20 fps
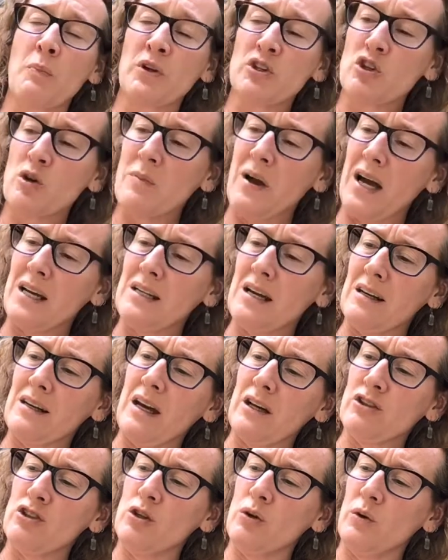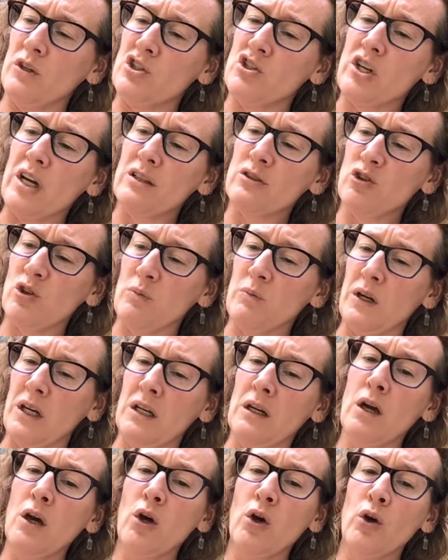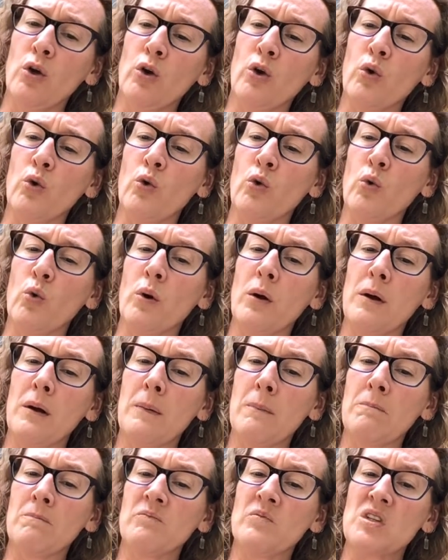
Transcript: She puts her mat down next to a gentleman who